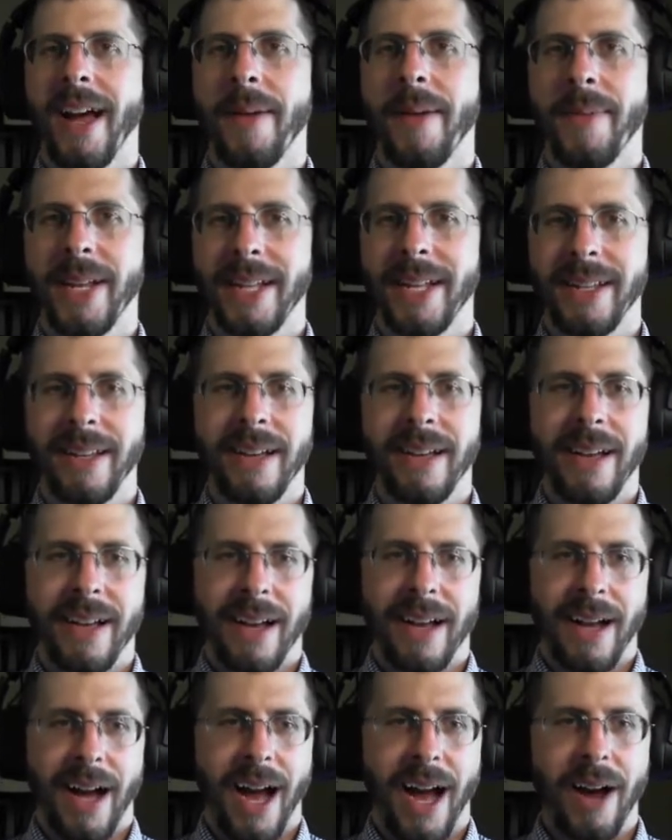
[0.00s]
I mean,
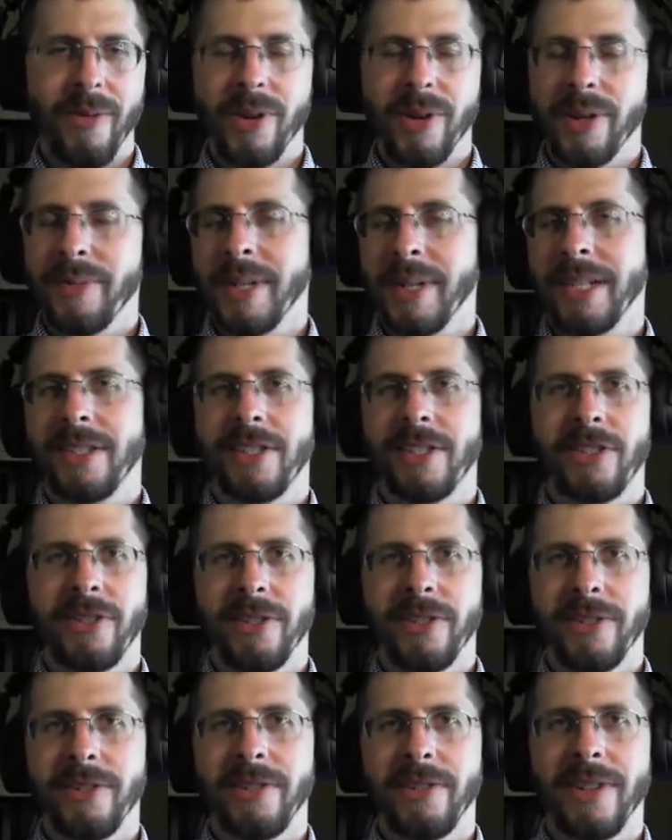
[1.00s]
I would have been
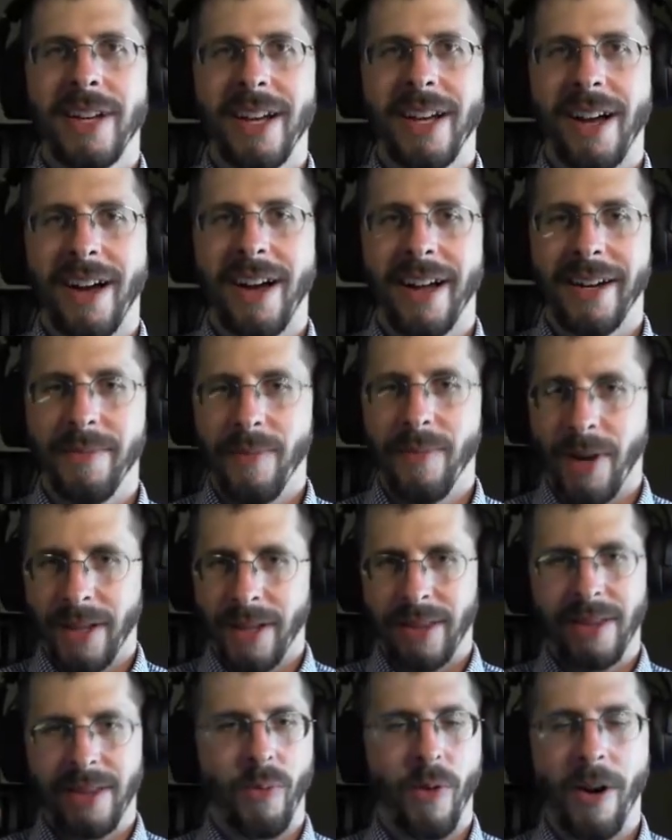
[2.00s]
screwed on
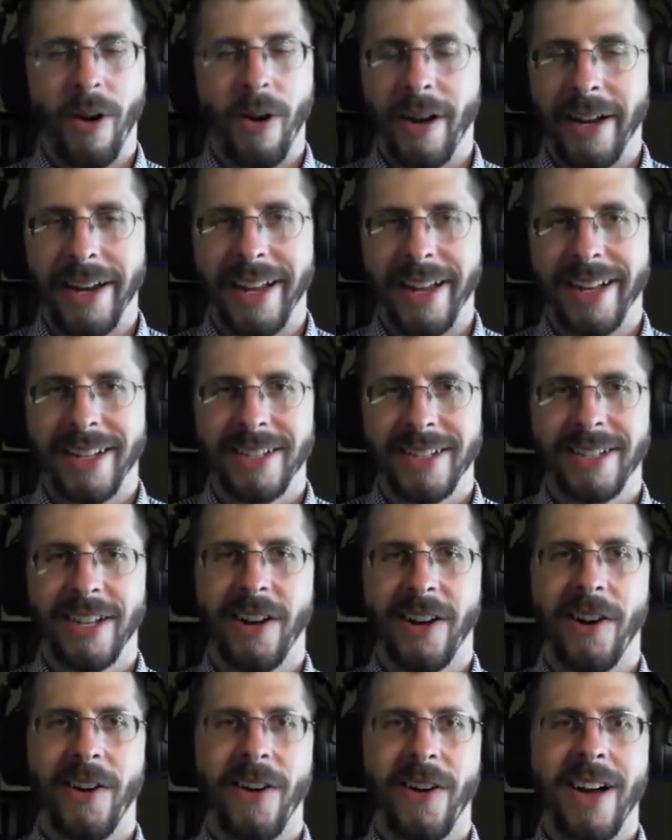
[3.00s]
month one.
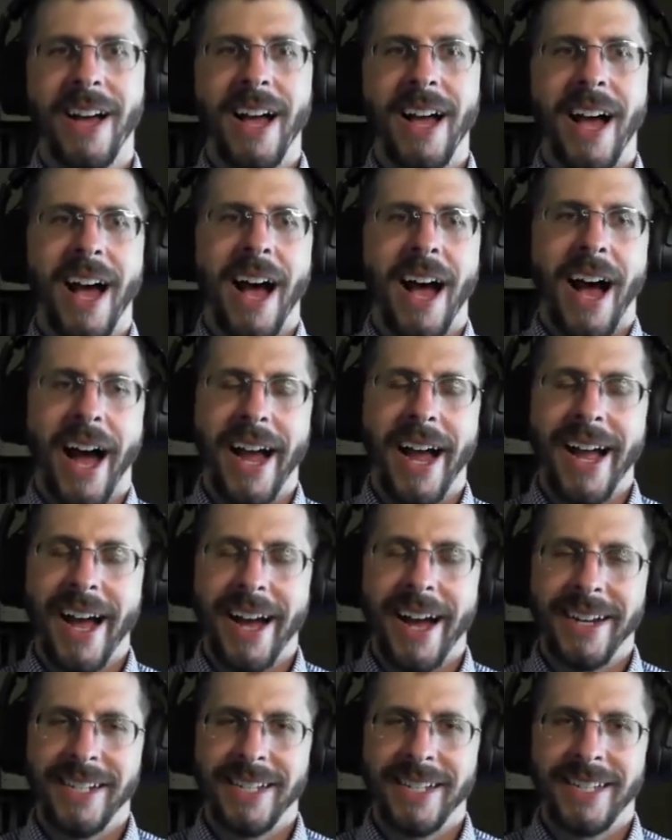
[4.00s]
So
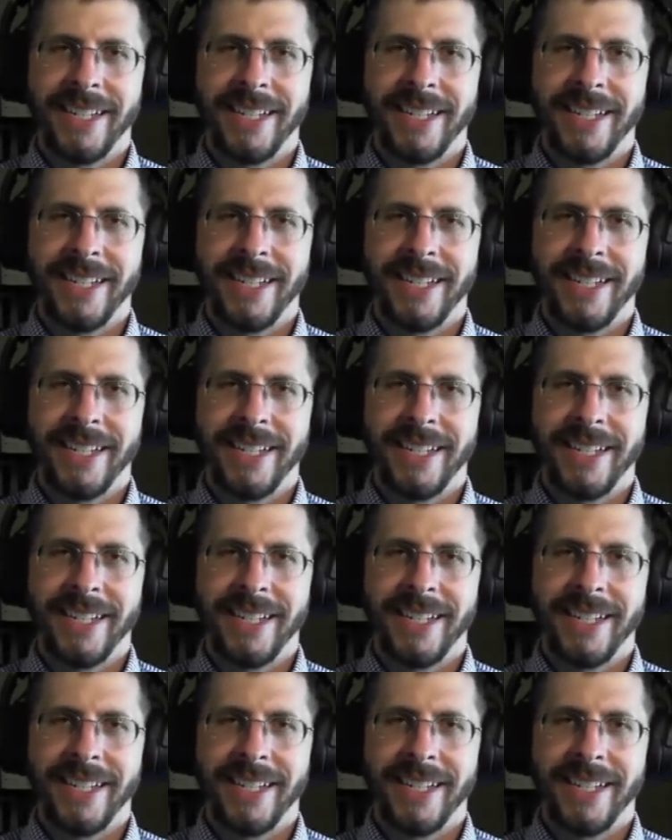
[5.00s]
I just